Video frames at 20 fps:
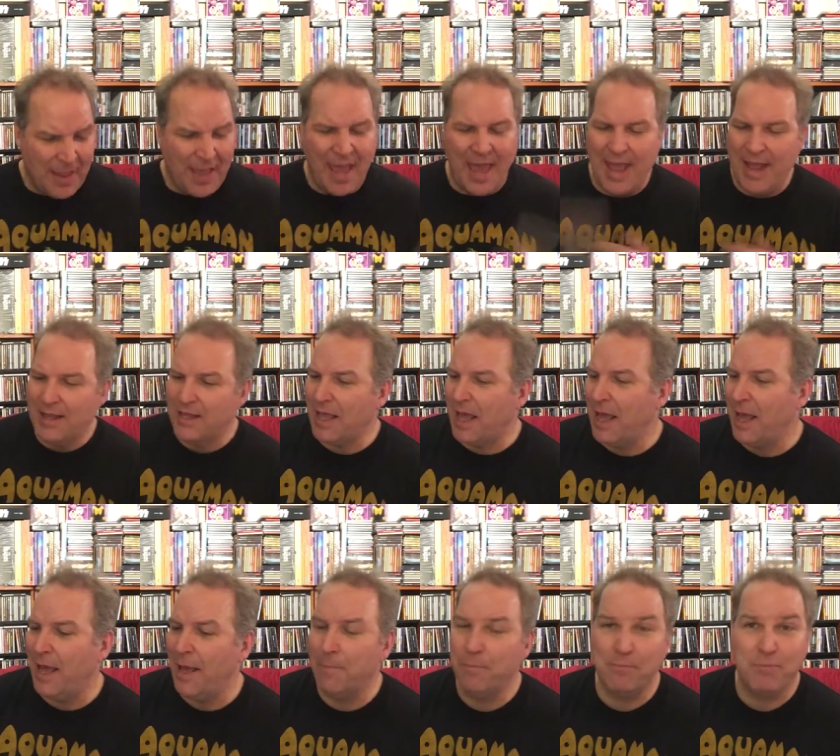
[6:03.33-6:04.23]
and
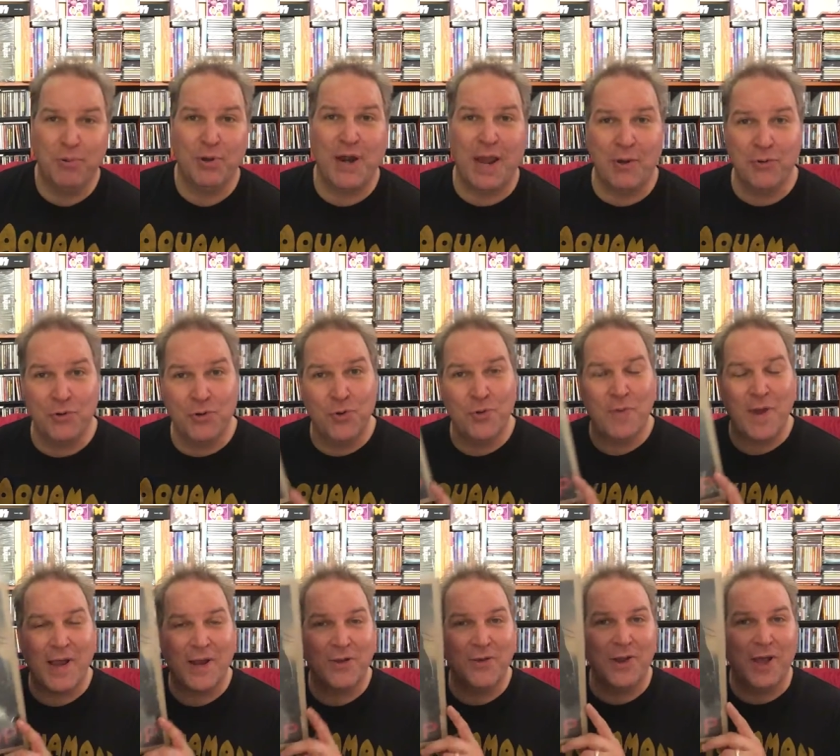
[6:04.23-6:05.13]
uh, put out a new
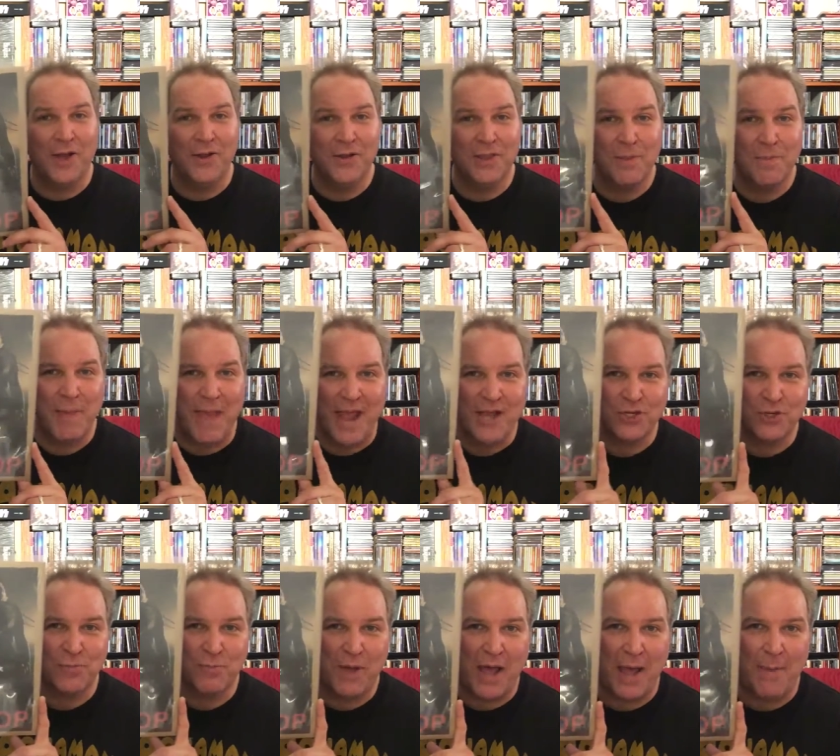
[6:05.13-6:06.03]
record under the Bash
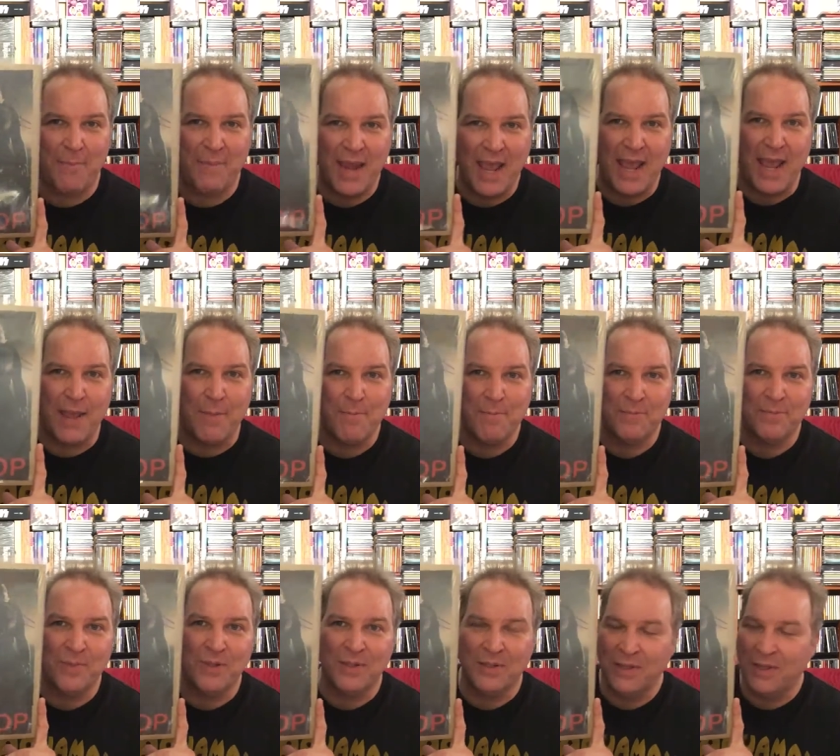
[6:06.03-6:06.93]
and Pop name,
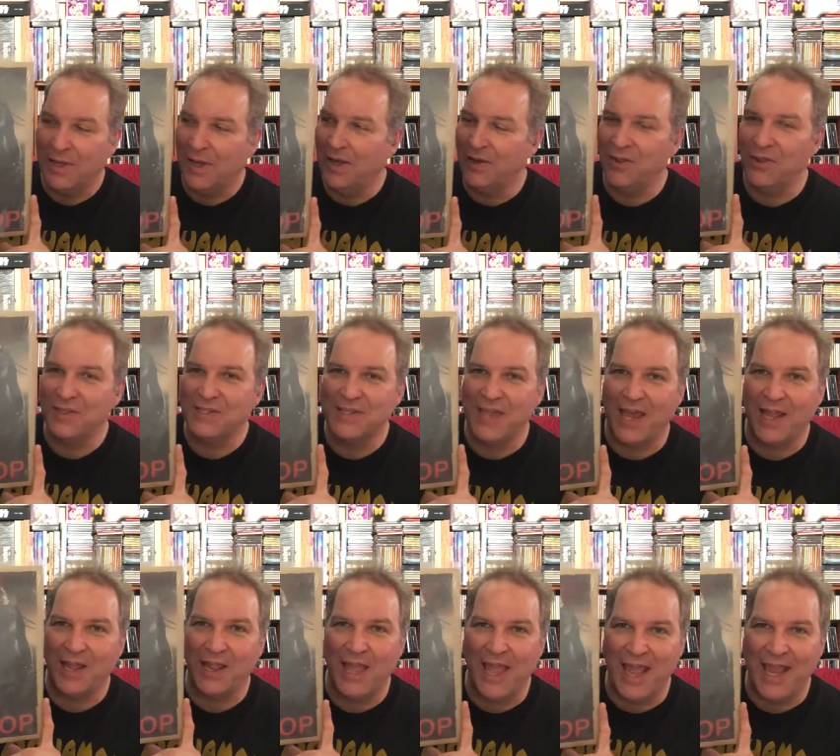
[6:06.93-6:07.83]
under the
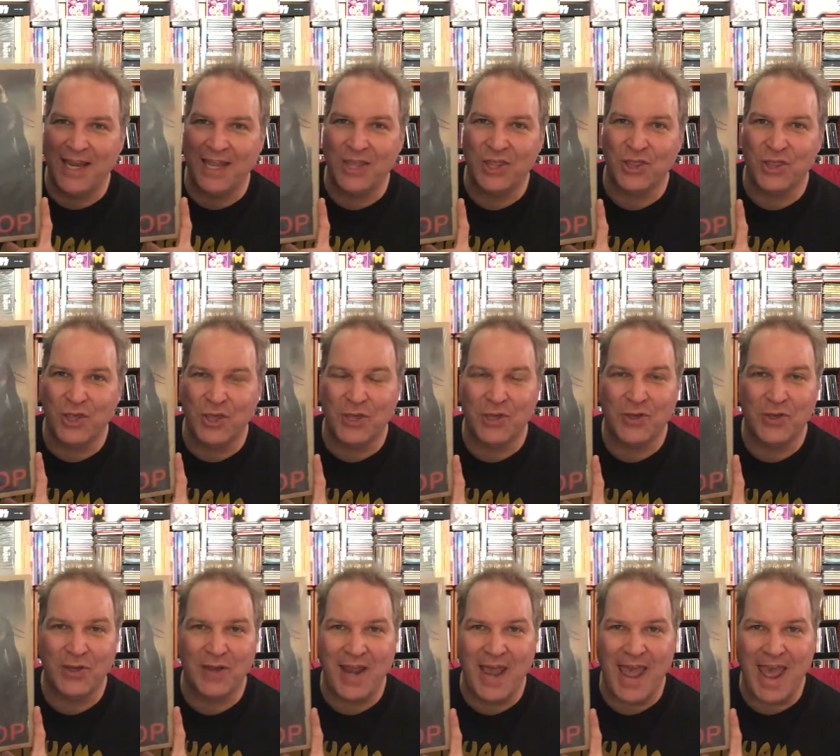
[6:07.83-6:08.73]
title Anything
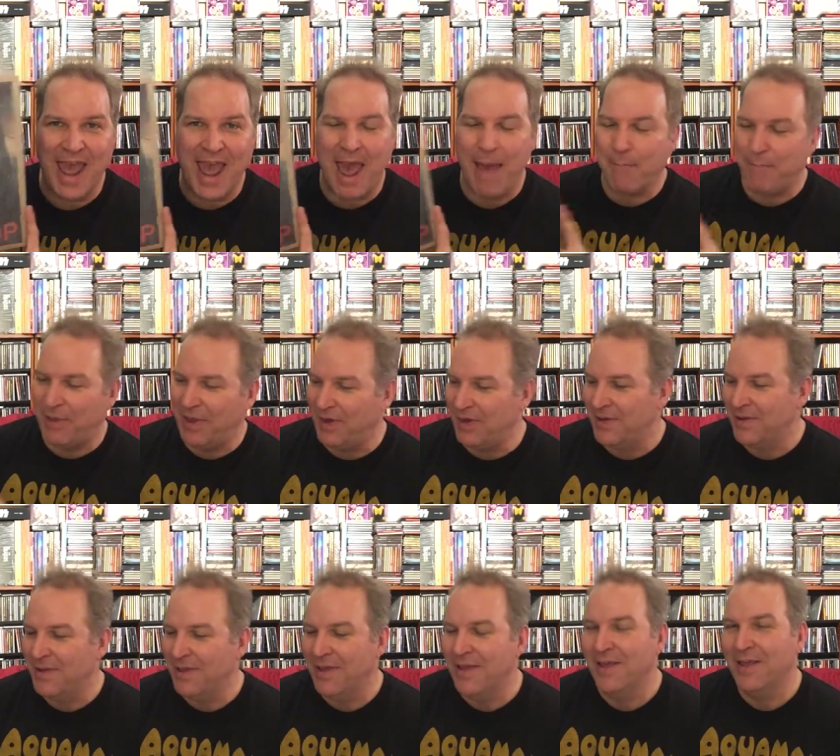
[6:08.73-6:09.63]
Could Happen
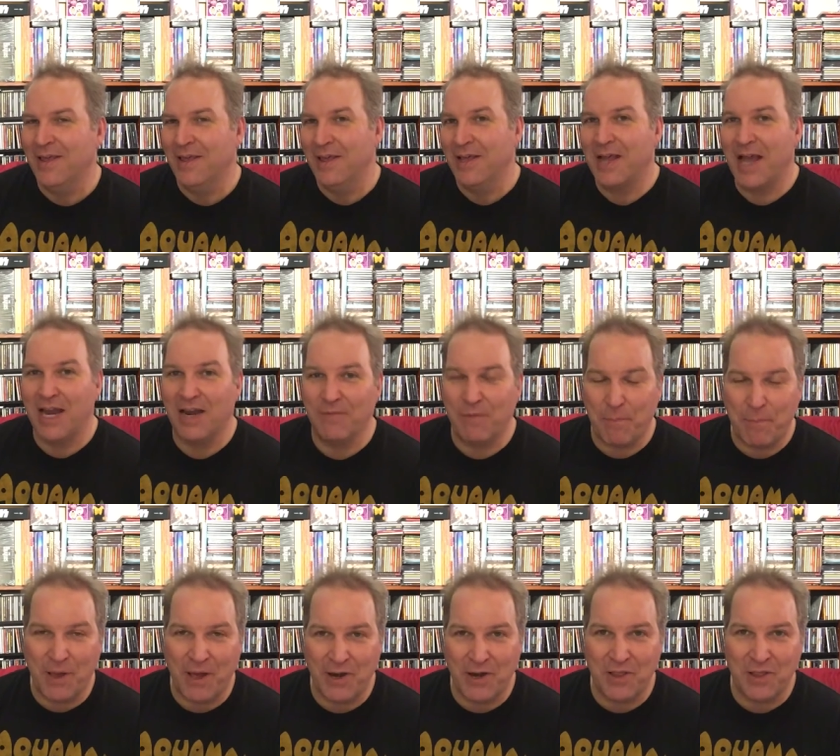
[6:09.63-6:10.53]
kind of a
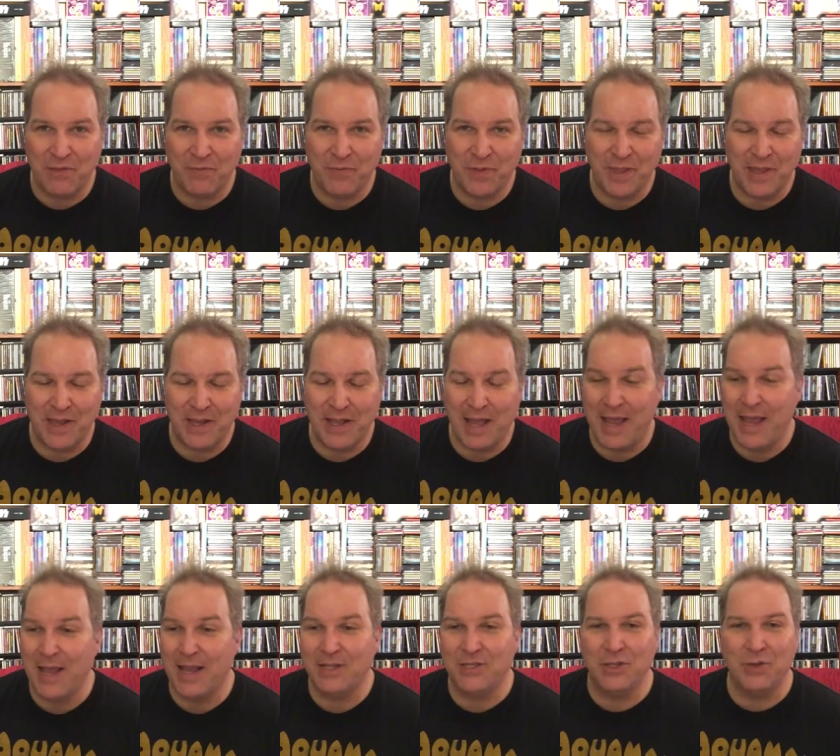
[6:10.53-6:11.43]
pun on the thing.
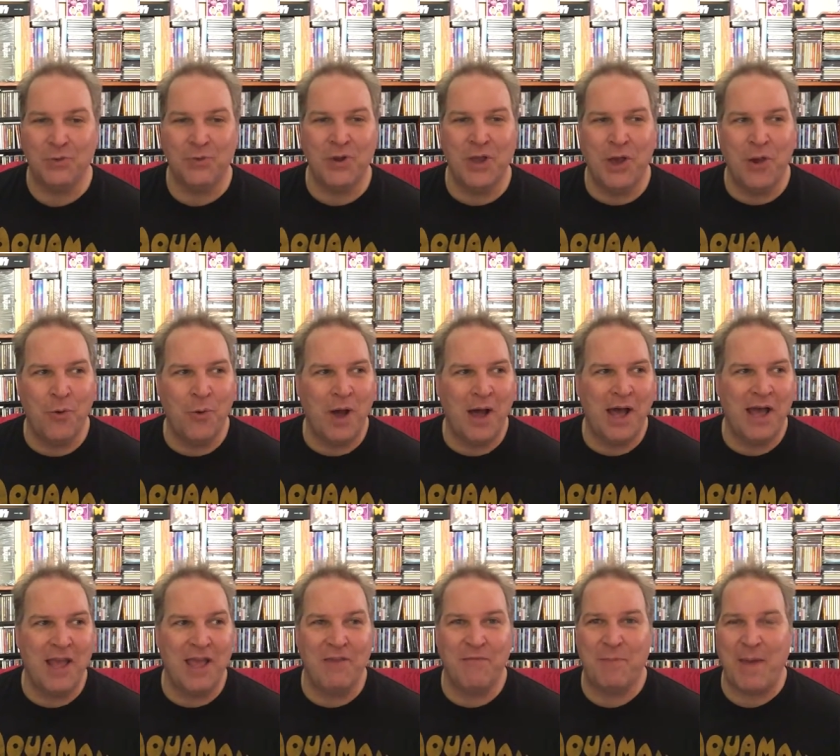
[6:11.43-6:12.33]
Hey, do you know
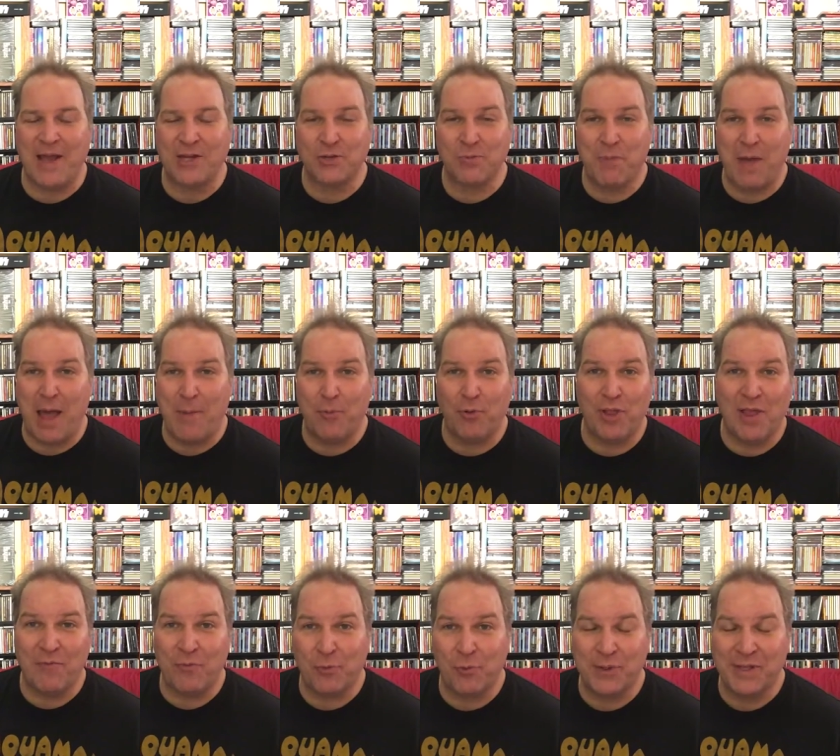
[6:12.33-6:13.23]
uh, if and Pop will
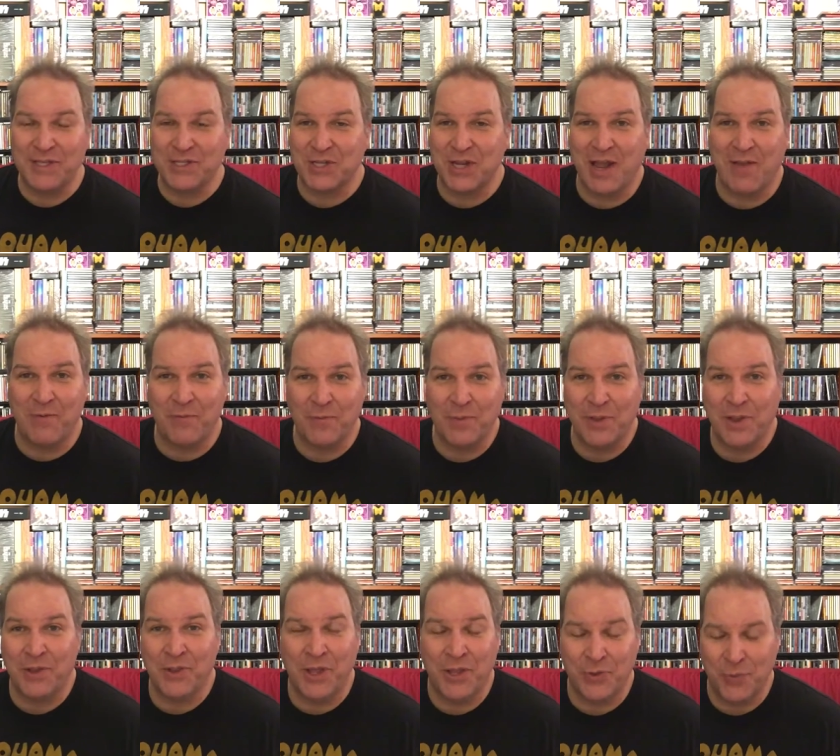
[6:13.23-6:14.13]
ever release
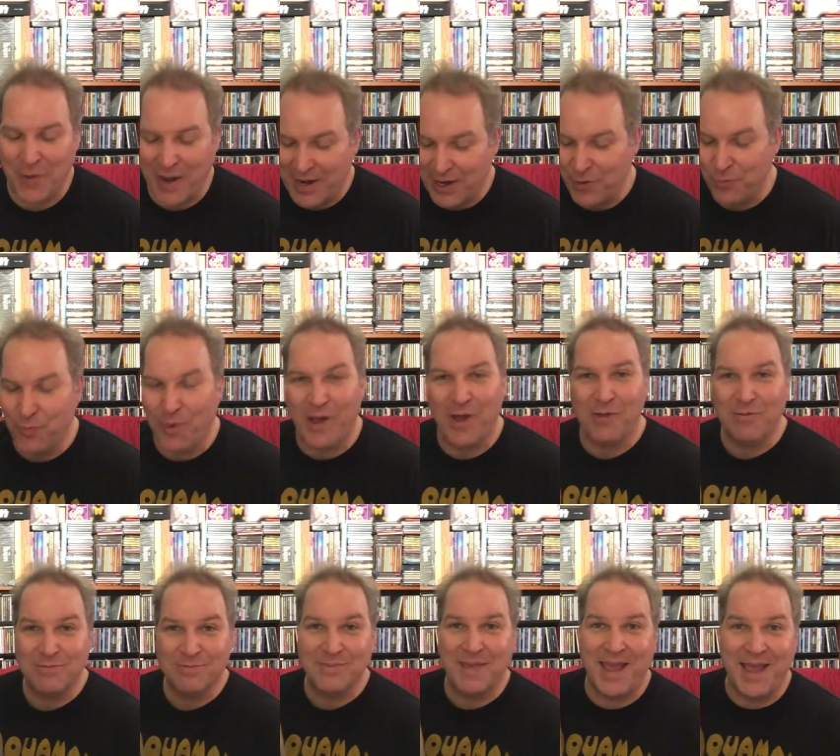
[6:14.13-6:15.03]
another record? Well,
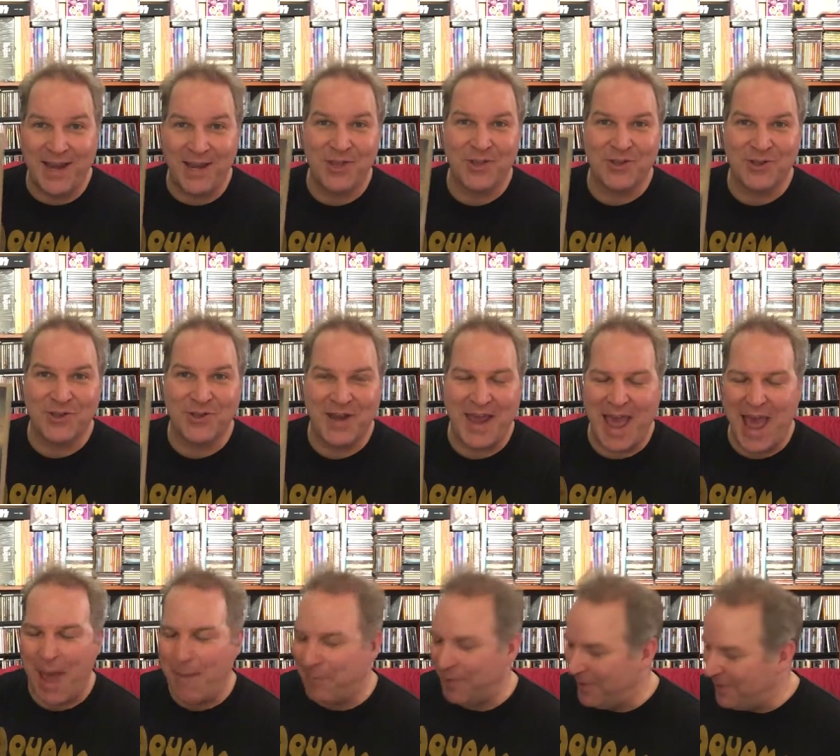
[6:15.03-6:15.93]
anything could
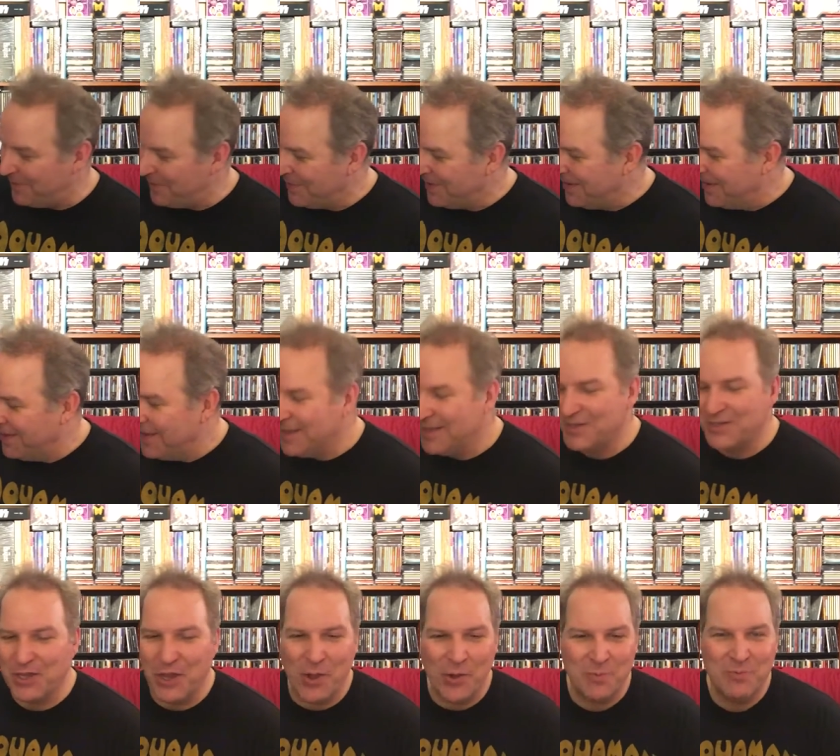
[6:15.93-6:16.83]
happen.
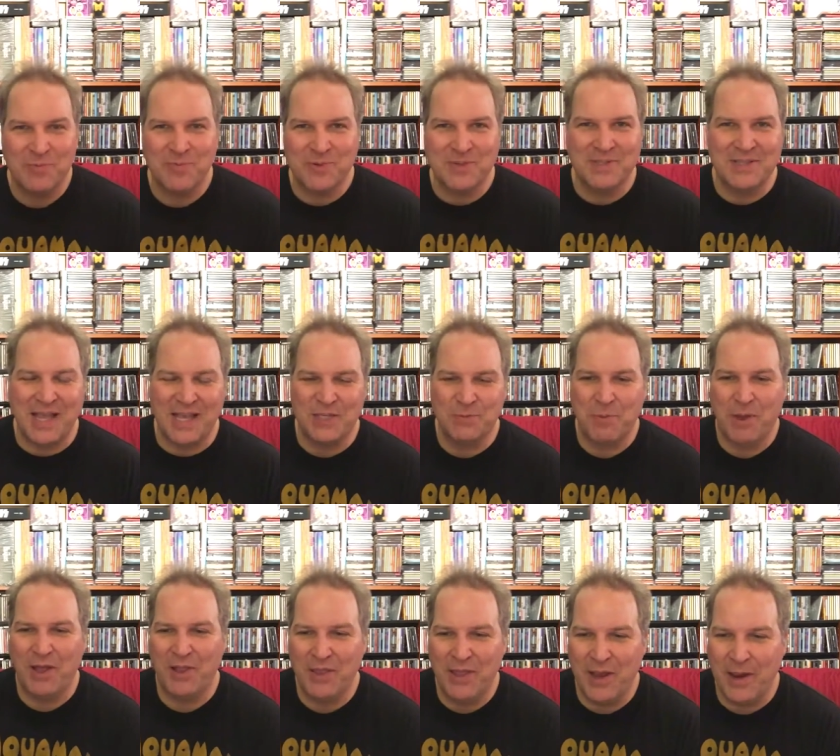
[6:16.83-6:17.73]
So, nice
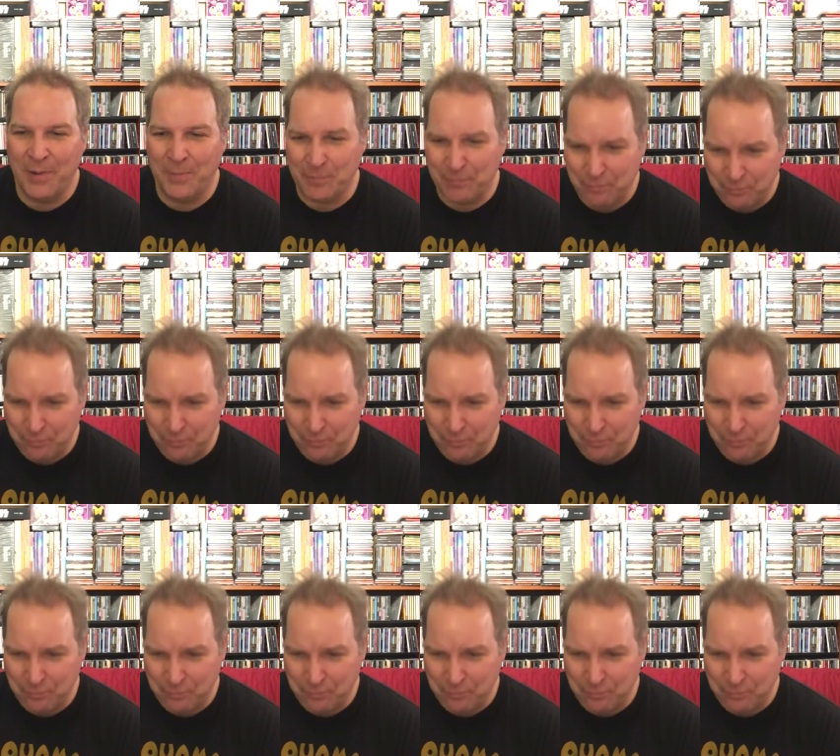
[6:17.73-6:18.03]
pun there.